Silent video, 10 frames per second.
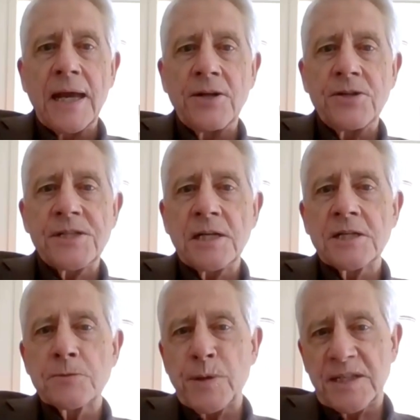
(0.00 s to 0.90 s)
and New
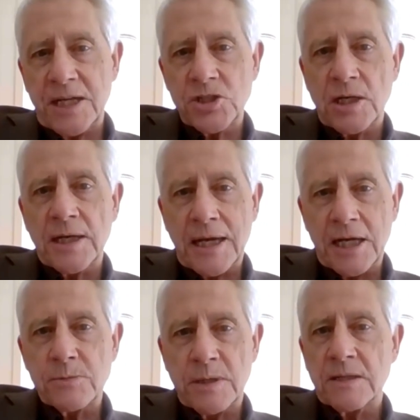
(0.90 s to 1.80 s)
Zealand's potential
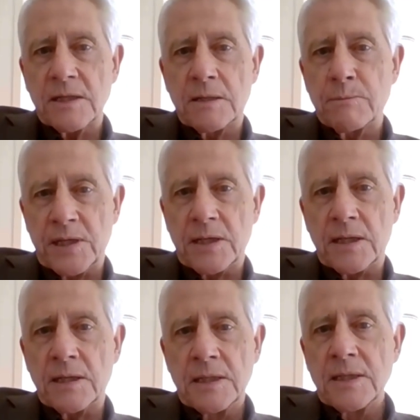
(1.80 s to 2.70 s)
engagement in
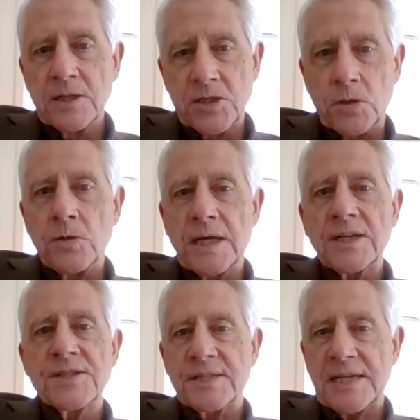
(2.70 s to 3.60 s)
Pillar 2
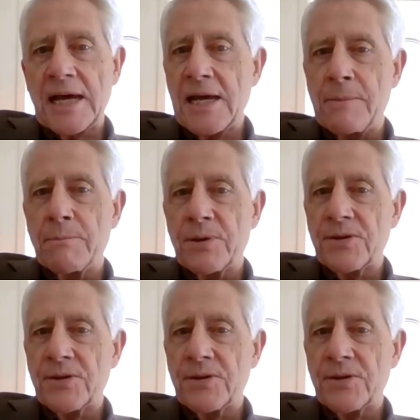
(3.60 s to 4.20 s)
does the same.